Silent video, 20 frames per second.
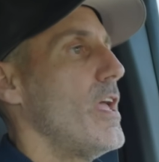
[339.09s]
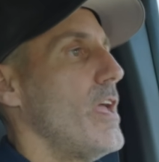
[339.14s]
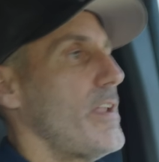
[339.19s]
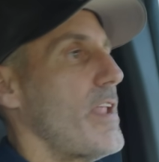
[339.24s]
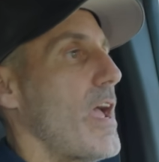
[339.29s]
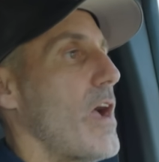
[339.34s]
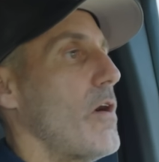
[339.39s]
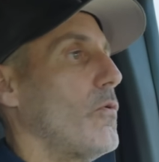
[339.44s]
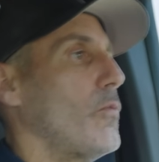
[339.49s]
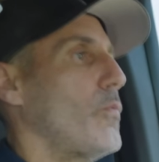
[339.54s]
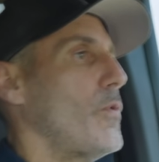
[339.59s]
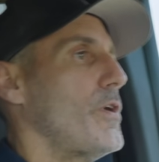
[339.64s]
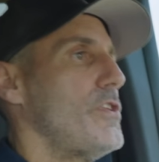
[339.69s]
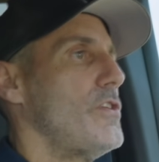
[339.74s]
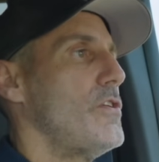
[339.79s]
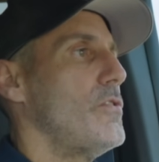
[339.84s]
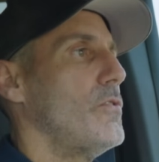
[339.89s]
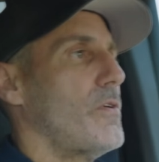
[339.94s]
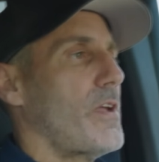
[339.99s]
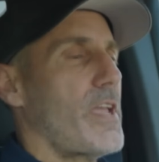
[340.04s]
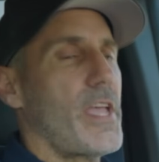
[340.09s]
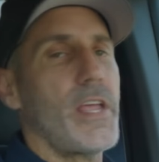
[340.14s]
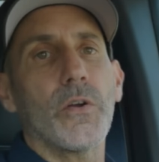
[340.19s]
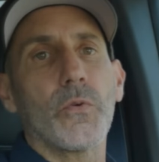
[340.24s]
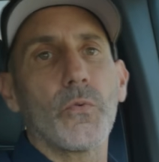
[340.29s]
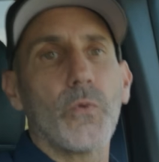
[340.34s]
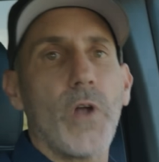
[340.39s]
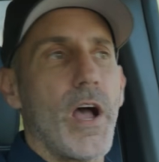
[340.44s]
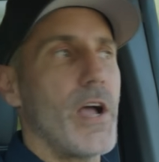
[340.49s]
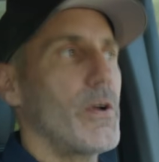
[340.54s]
Now, when you hit a
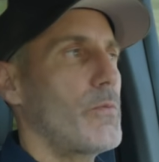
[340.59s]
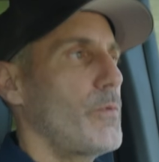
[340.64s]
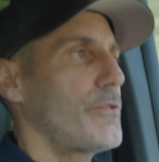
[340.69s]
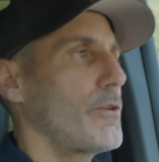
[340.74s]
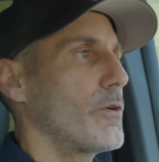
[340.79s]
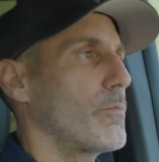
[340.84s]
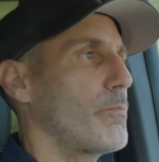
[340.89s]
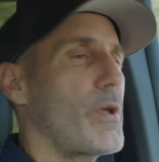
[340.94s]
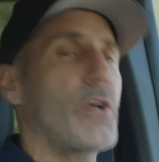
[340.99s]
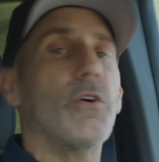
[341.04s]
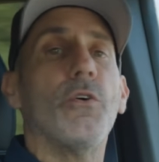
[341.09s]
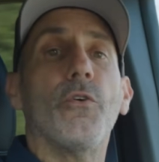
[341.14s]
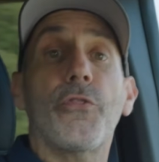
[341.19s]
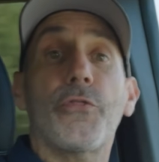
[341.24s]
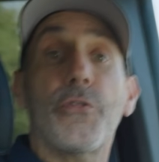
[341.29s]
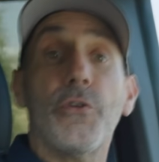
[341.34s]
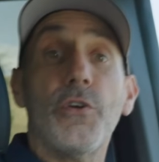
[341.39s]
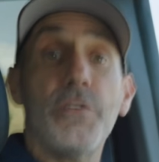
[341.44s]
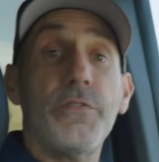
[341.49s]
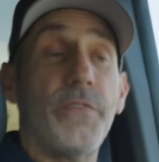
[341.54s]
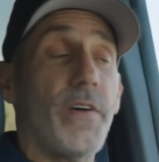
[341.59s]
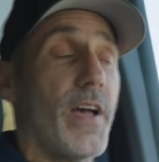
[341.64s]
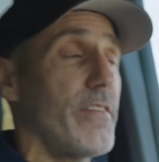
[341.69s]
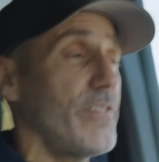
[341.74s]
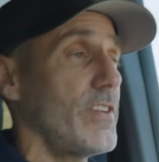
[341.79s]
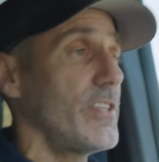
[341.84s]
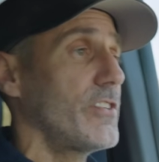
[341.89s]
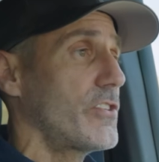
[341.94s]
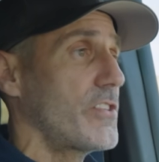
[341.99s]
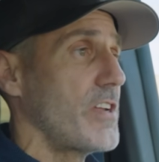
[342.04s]
rock with your big old
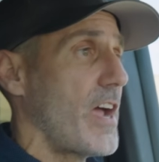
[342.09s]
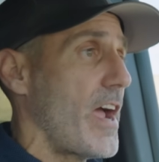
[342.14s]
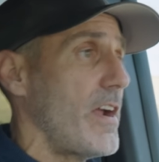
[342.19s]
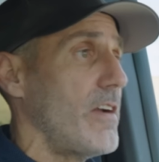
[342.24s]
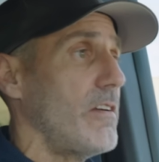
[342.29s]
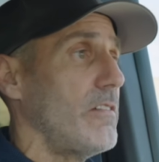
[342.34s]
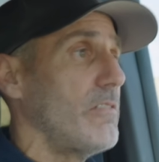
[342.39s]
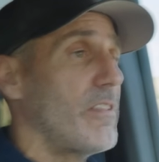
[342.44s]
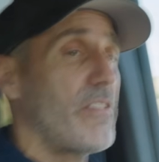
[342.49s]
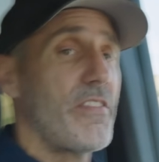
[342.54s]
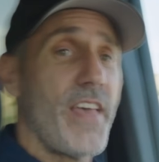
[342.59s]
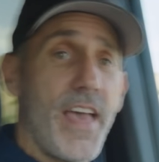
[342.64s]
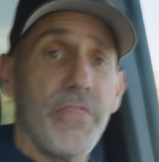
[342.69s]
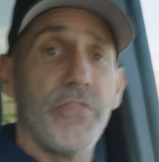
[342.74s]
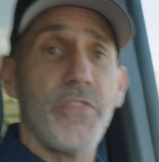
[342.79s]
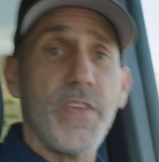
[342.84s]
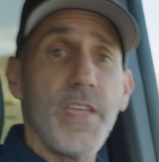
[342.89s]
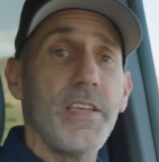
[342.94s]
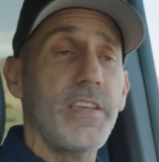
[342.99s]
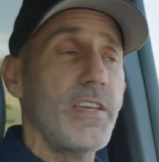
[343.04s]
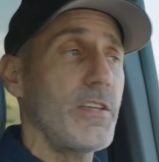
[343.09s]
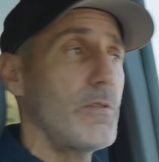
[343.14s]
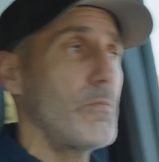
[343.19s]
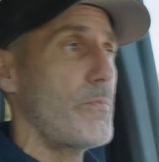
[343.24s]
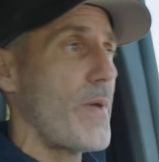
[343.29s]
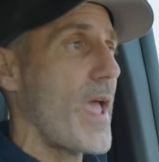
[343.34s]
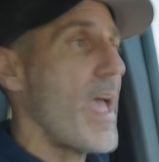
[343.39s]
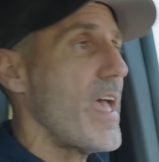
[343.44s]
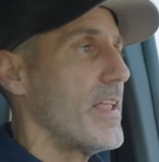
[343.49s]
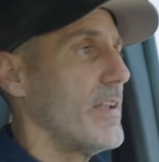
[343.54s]
35 inch tire, that thing can
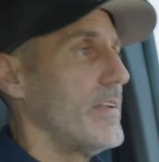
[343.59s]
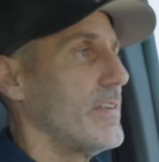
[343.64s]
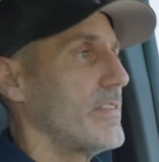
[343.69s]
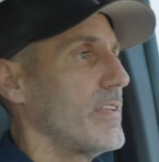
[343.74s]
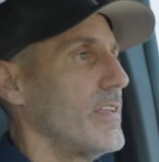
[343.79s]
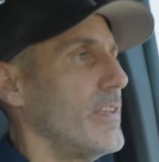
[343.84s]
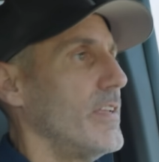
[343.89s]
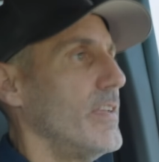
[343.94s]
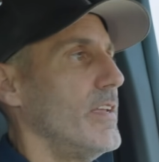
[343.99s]
bend.